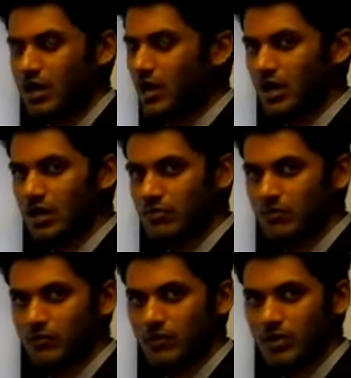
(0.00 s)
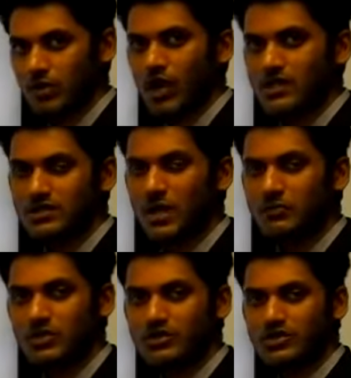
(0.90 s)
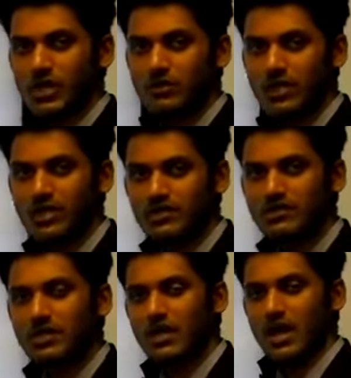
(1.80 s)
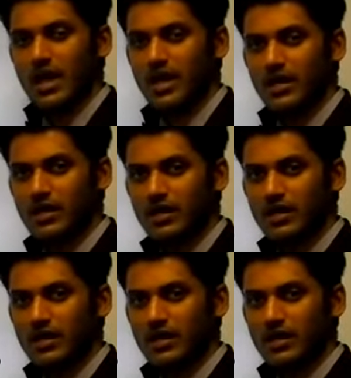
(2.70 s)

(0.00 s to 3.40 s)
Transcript: cause harm to the surroundings and